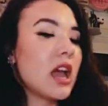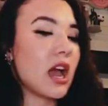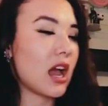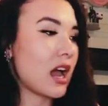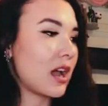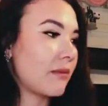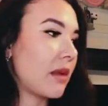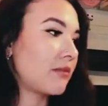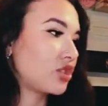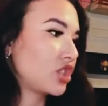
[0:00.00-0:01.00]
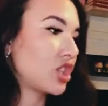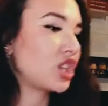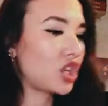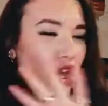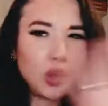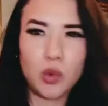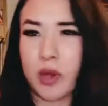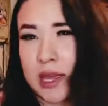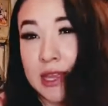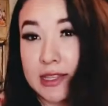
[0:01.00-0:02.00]
I'm just gonna go
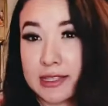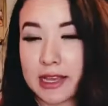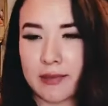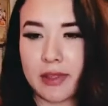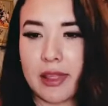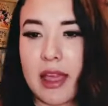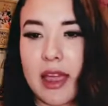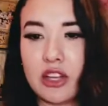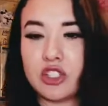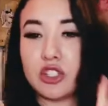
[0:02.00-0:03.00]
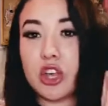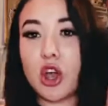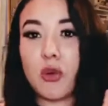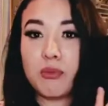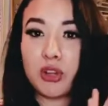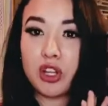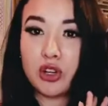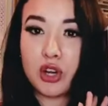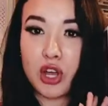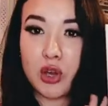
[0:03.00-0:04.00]
down the line. So
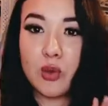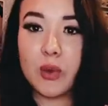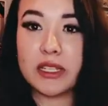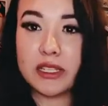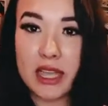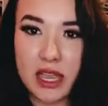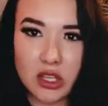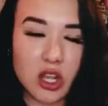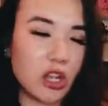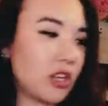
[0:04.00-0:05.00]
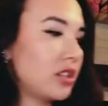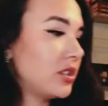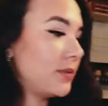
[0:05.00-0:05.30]
Pluto was $10.